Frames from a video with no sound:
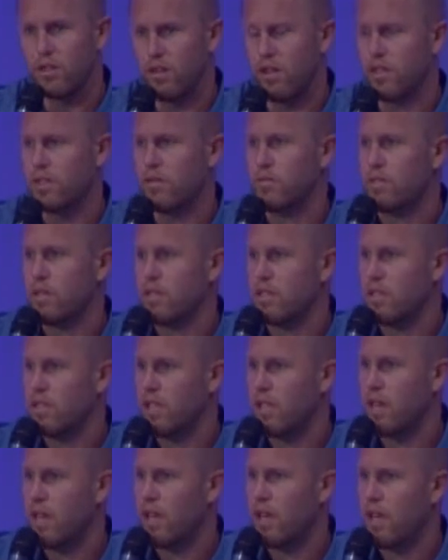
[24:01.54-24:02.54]
awesome to
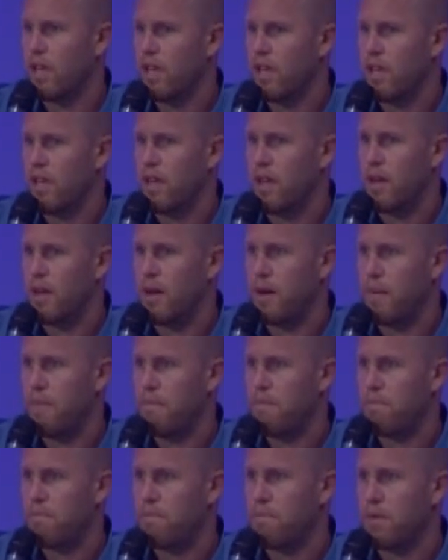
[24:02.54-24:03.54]
see that.
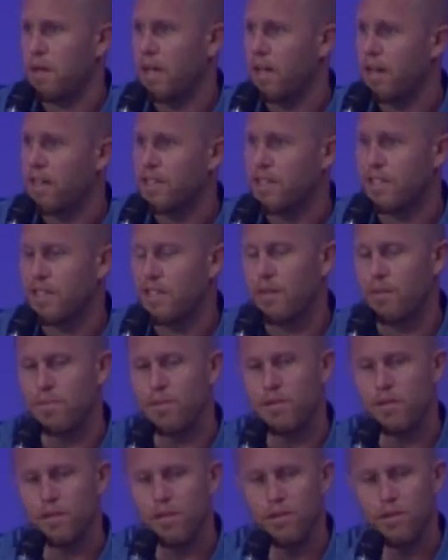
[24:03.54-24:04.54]
But God just
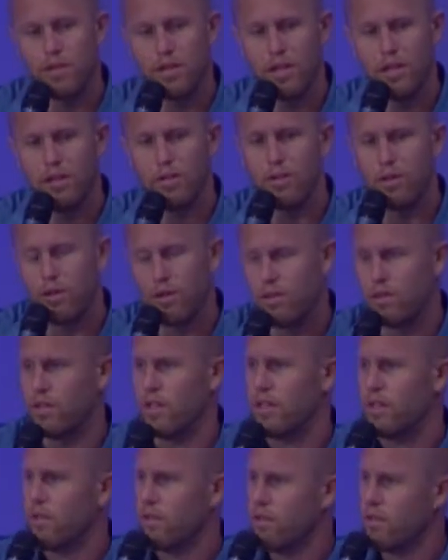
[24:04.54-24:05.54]
kept closing that
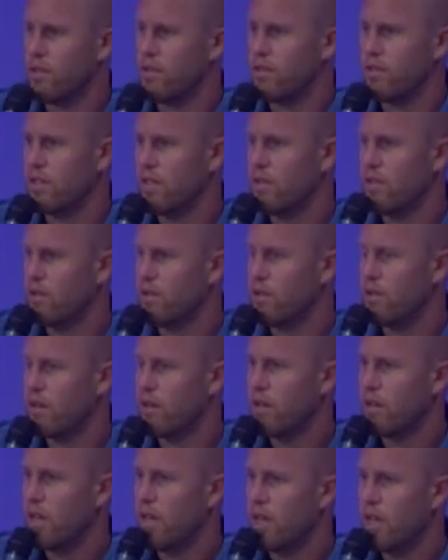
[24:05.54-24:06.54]

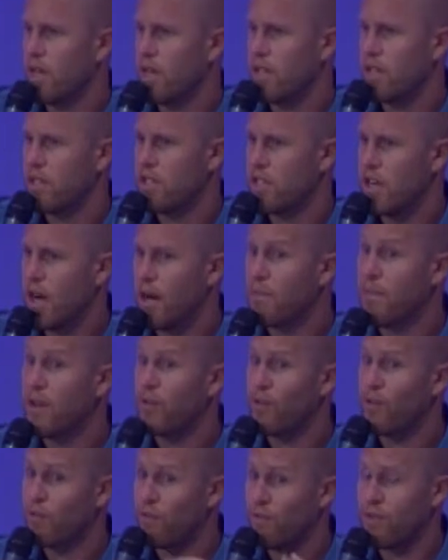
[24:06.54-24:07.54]
door, and the job
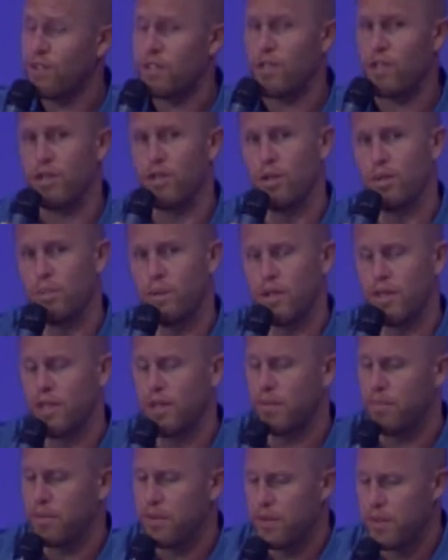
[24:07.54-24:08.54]
never officially opened
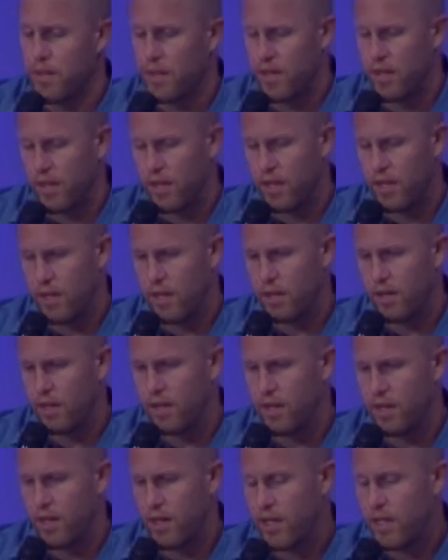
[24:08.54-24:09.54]
up. And
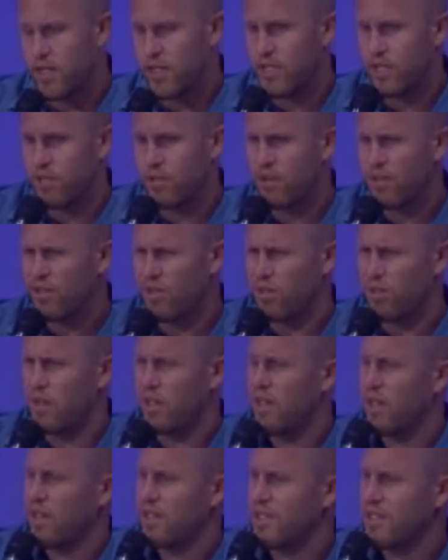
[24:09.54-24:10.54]
I actually struggled with
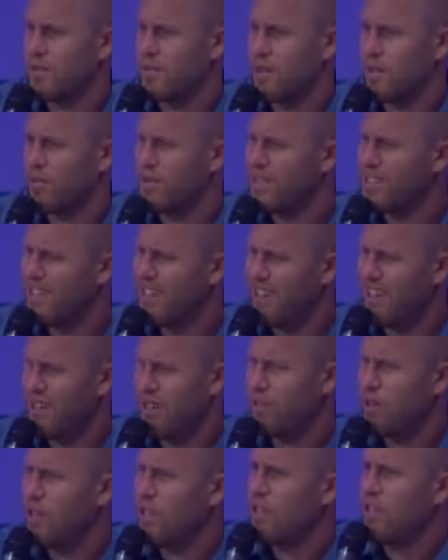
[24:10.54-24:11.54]
that because I'm like, what
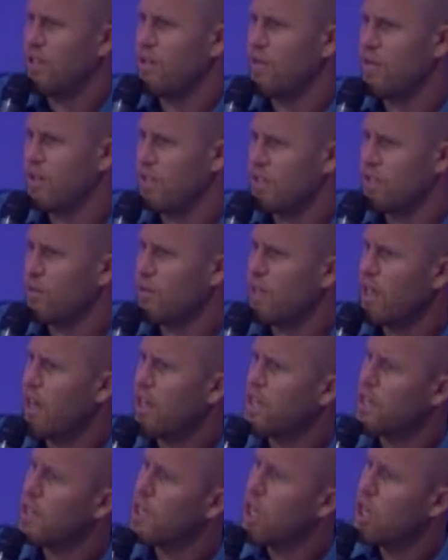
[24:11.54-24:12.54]
are you doing? And so when
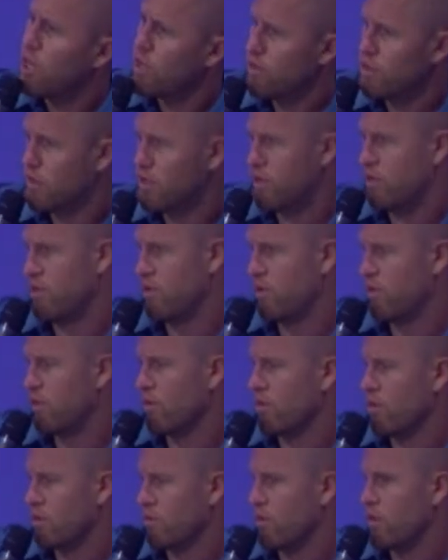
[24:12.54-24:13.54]
God closes
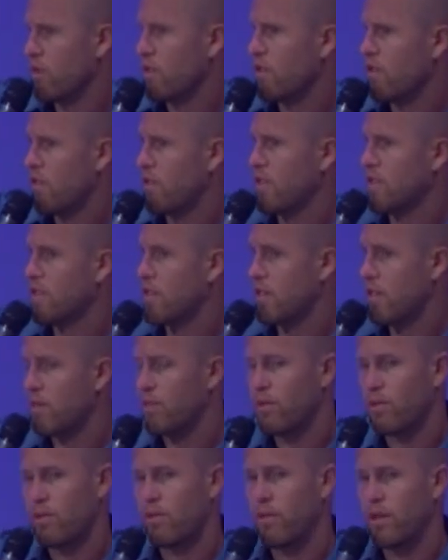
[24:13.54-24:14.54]
doors, one of the things that
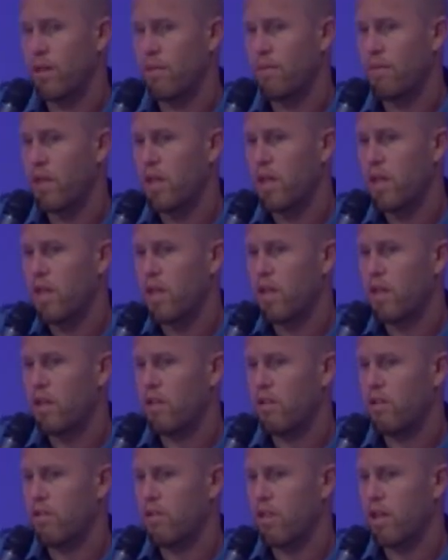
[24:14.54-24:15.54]
I'm learning
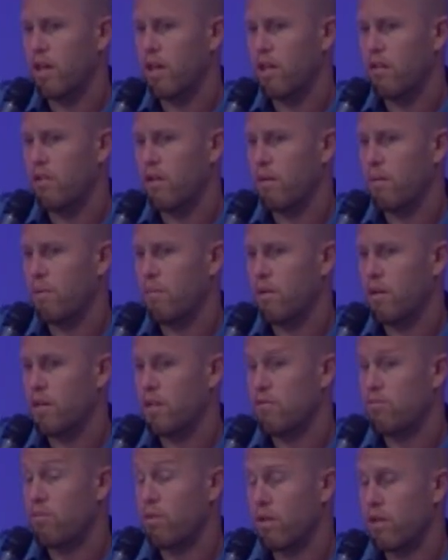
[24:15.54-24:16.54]
is that
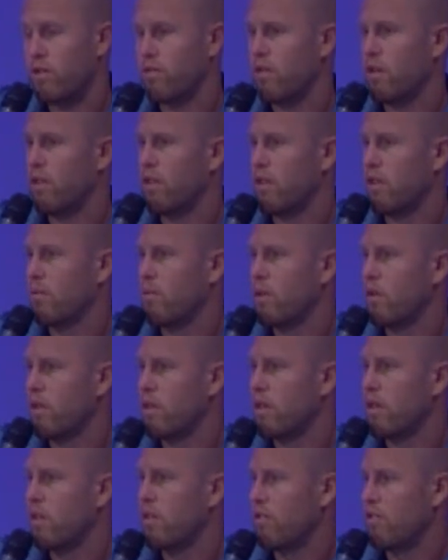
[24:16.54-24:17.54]
he's really trying to
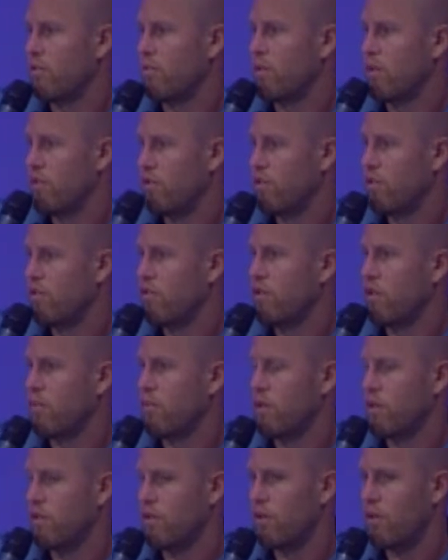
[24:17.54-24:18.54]
communicate his will and do
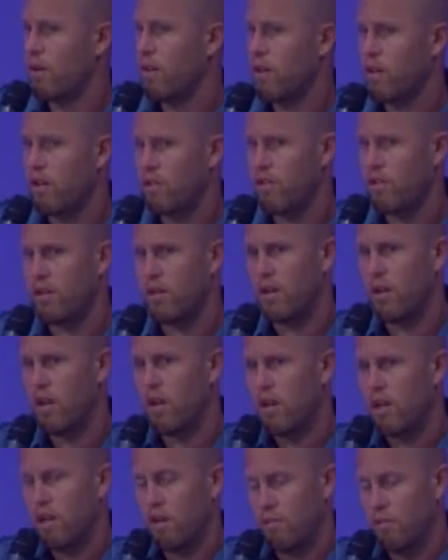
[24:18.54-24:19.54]
something. So I said
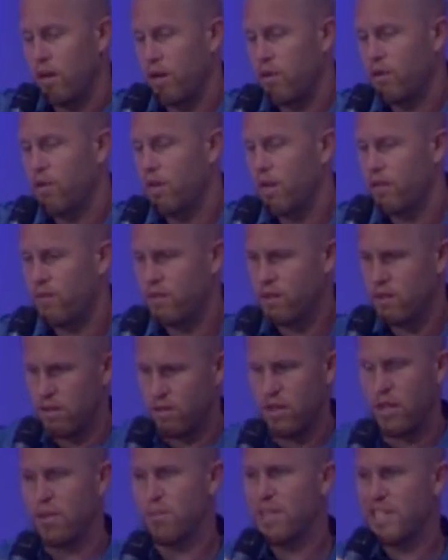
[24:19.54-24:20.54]
in my own life,
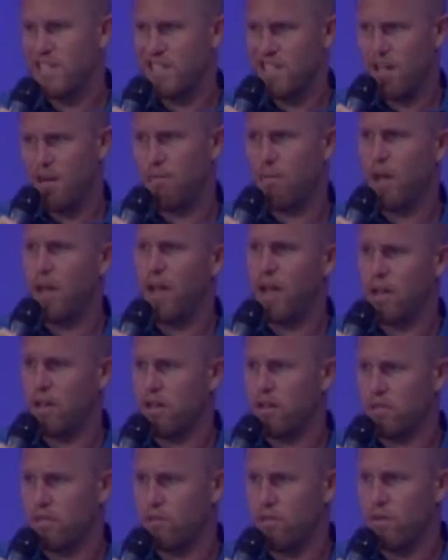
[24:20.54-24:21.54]
okay, let me step back,
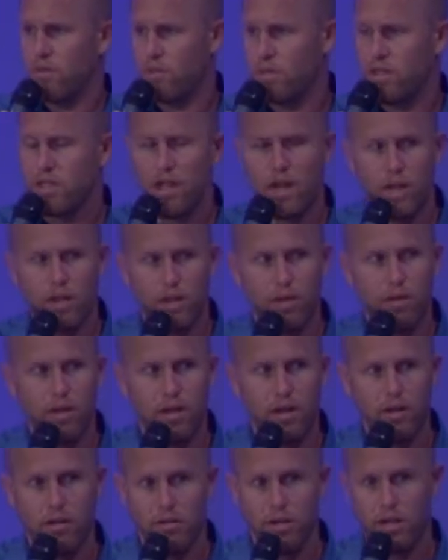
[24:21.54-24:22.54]
because what's God
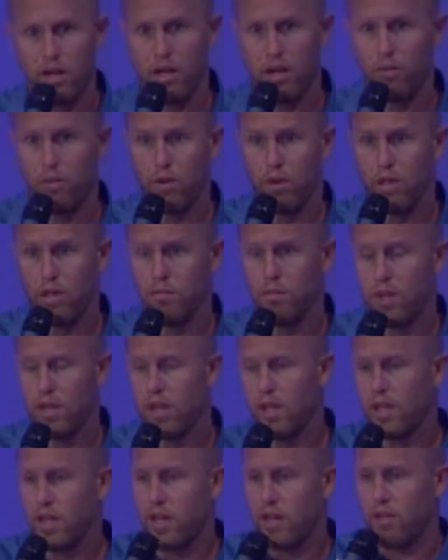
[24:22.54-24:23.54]
doing here? Is God wanting me
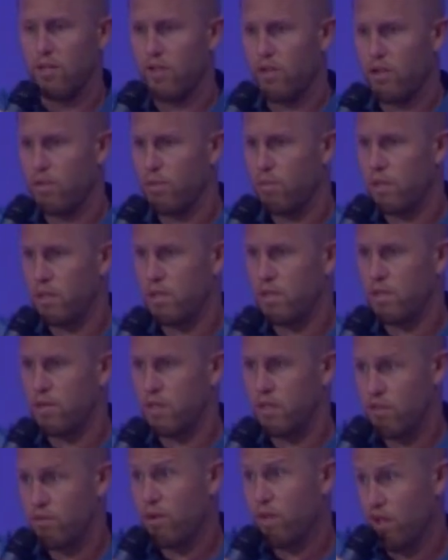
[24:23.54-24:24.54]
to get out of youth ministry?
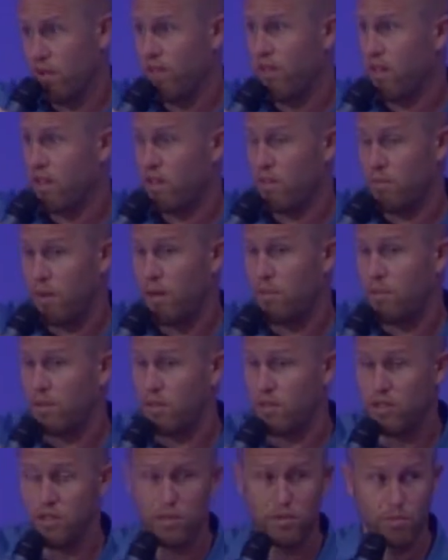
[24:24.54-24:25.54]
Because it really affected my
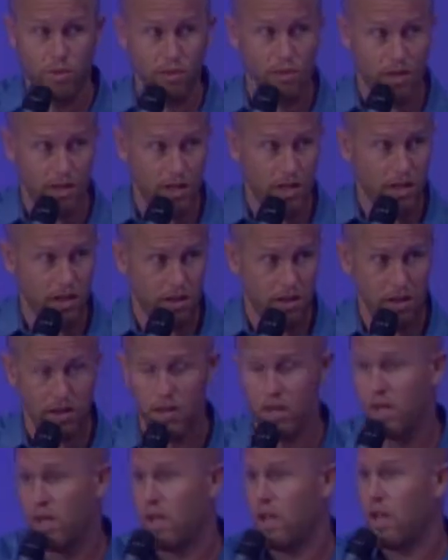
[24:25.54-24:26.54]
position more than
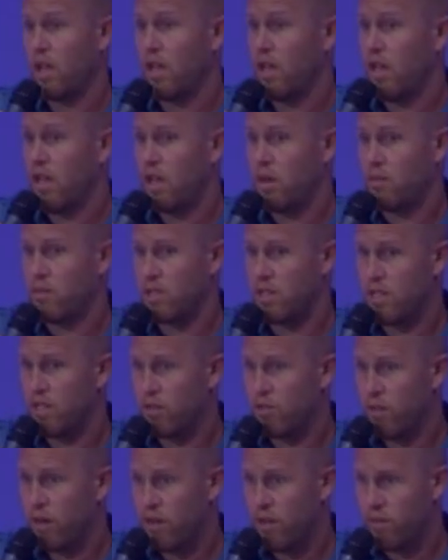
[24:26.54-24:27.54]
anything. Is
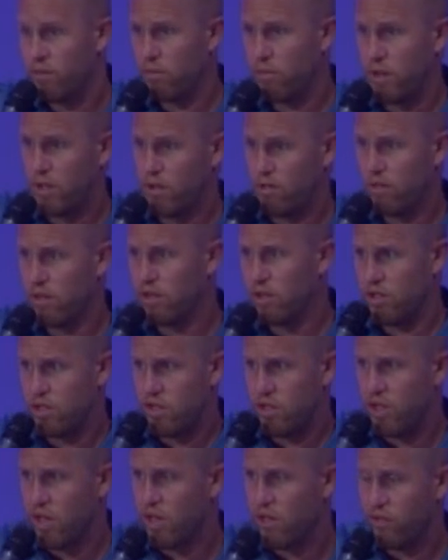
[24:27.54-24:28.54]
he ready for me to
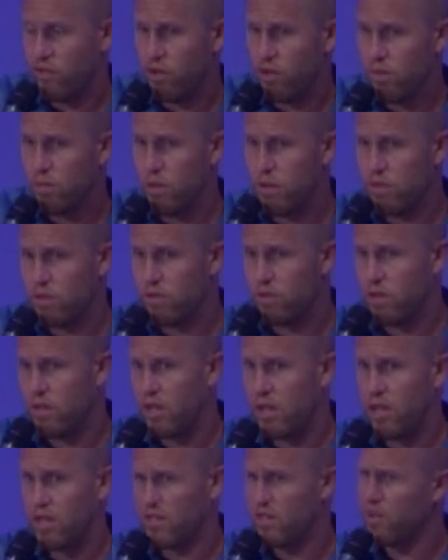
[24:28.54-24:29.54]
transition out of youth ministry
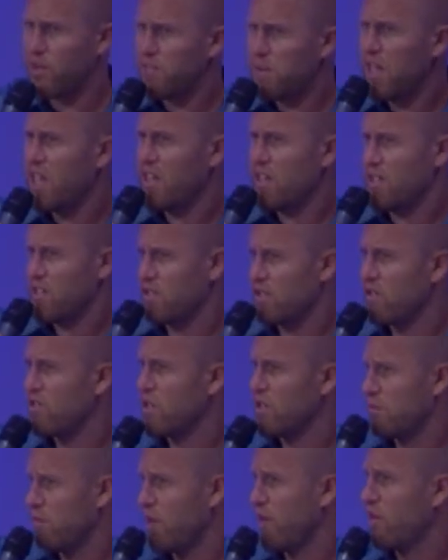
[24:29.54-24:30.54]
yet? And so I began to
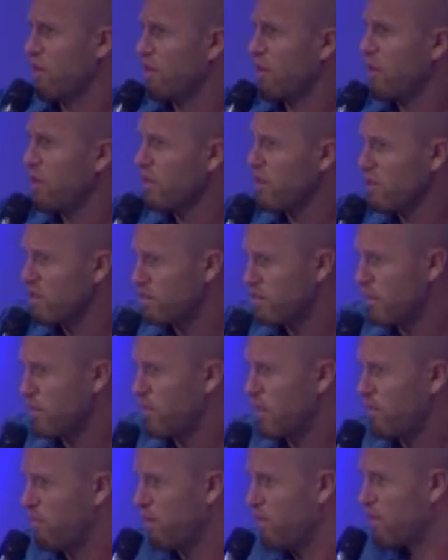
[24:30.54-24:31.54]
search in my own heart, just by
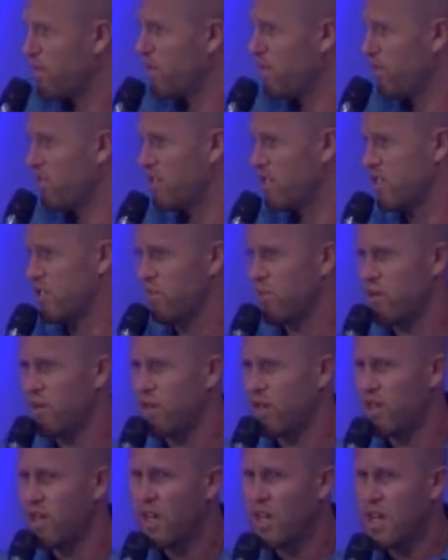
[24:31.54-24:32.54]
way of personal
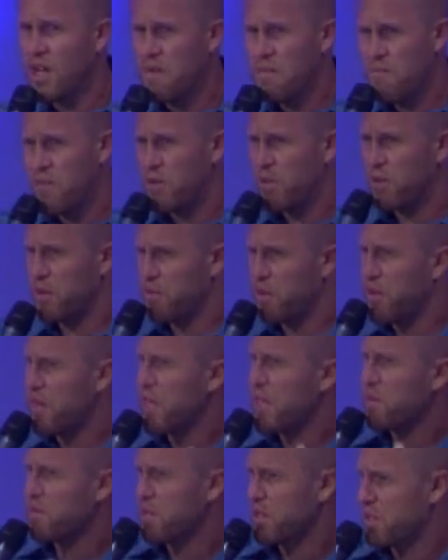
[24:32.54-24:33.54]
testimony, and where
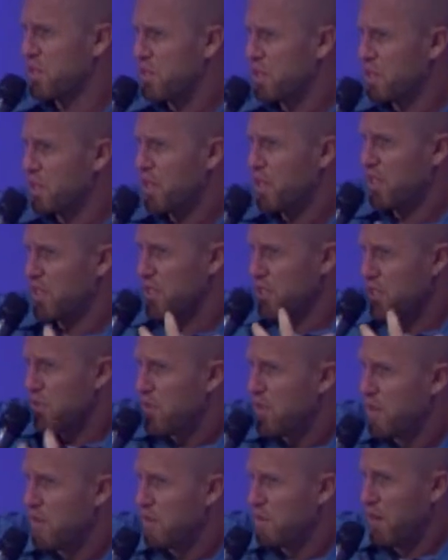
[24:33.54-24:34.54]
God was kind of
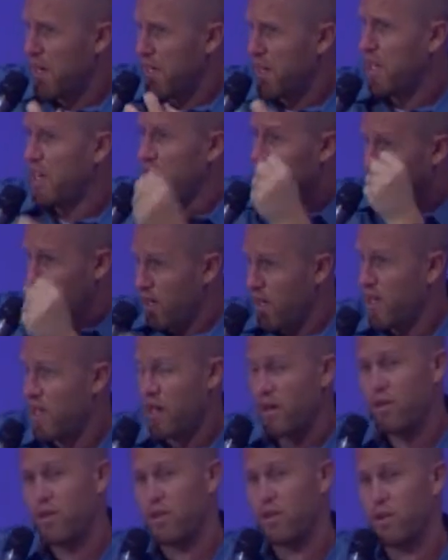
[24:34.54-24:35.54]
doing in my life right
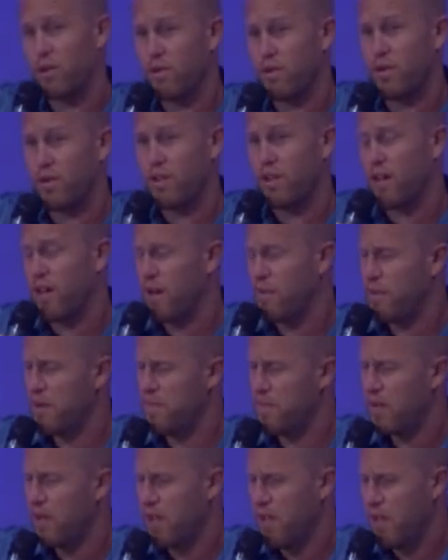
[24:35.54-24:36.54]
now at the current time,
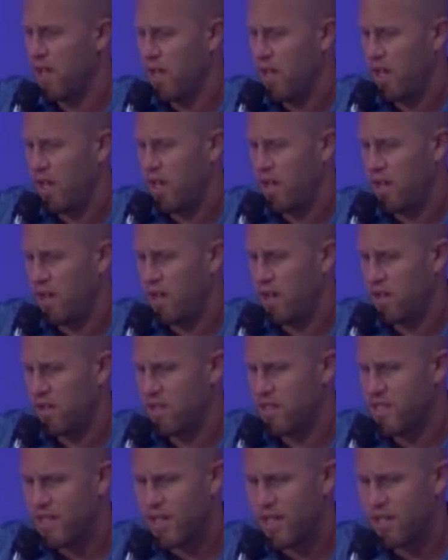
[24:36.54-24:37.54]
and
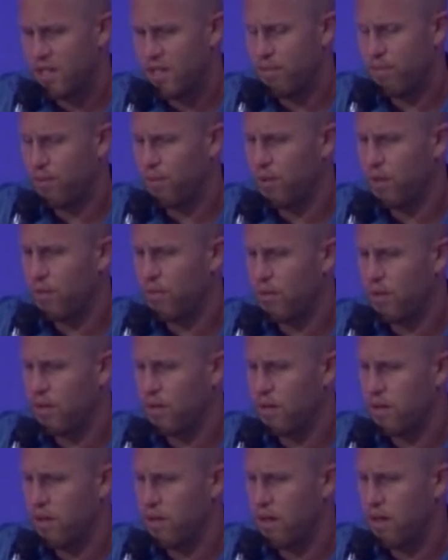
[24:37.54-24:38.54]
just got to the point
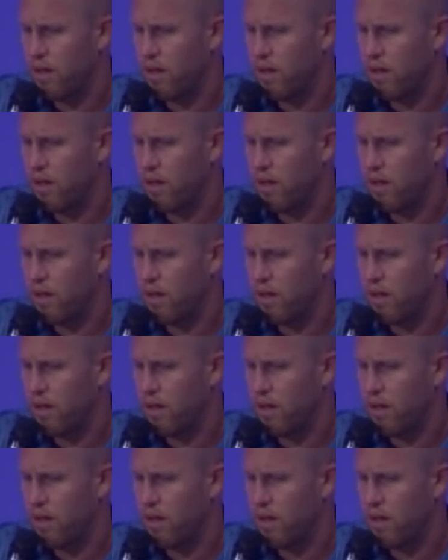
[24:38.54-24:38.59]
where